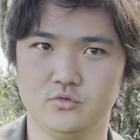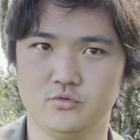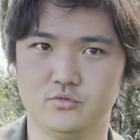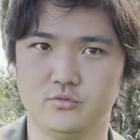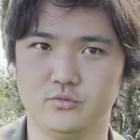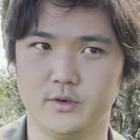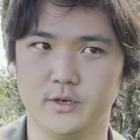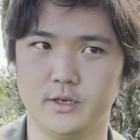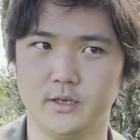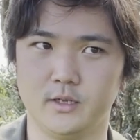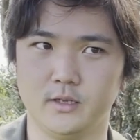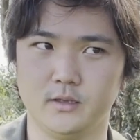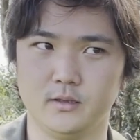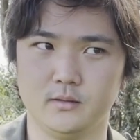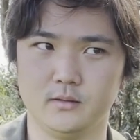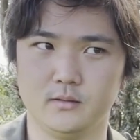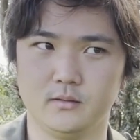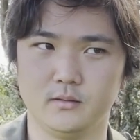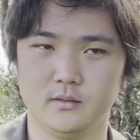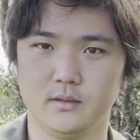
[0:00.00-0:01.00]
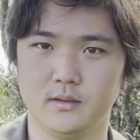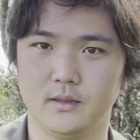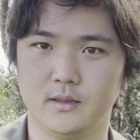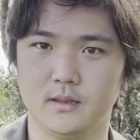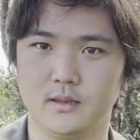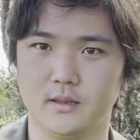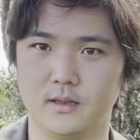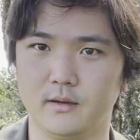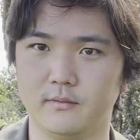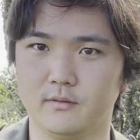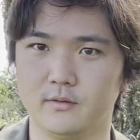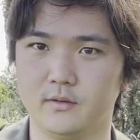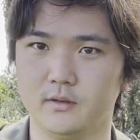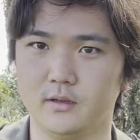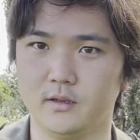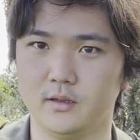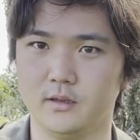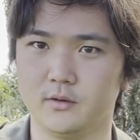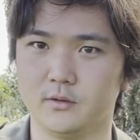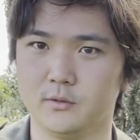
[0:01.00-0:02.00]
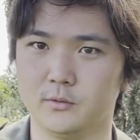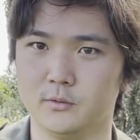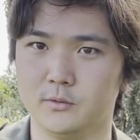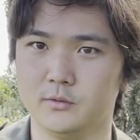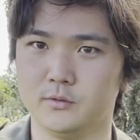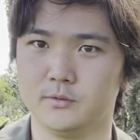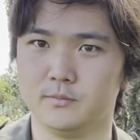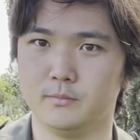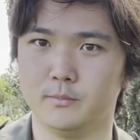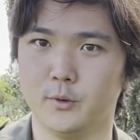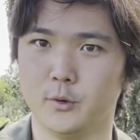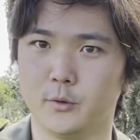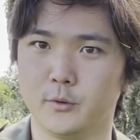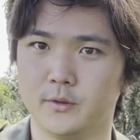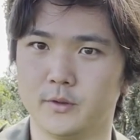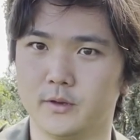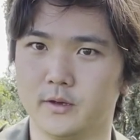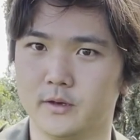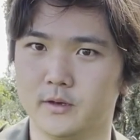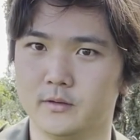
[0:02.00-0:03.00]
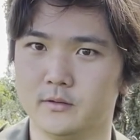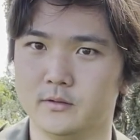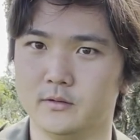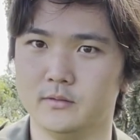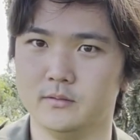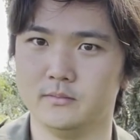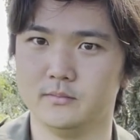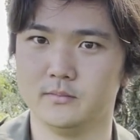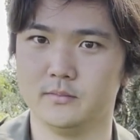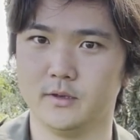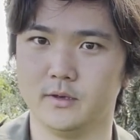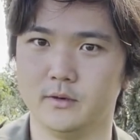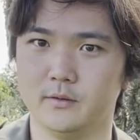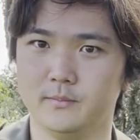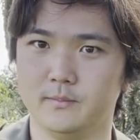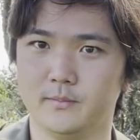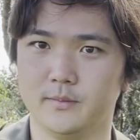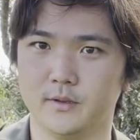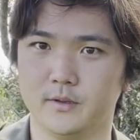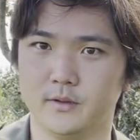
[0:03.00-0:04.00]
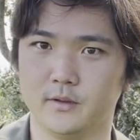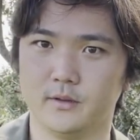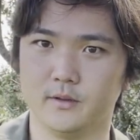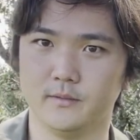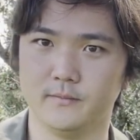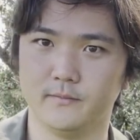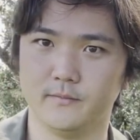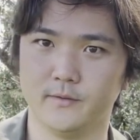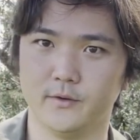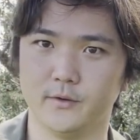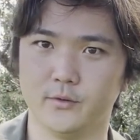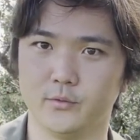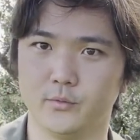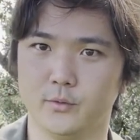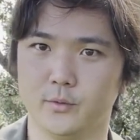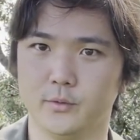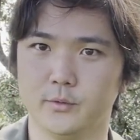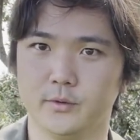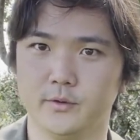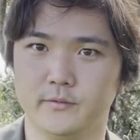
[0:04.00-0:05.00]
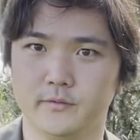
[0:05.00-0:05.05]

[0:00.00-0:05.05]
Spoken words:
27-year-old motorcycle, you know, since it first rolled off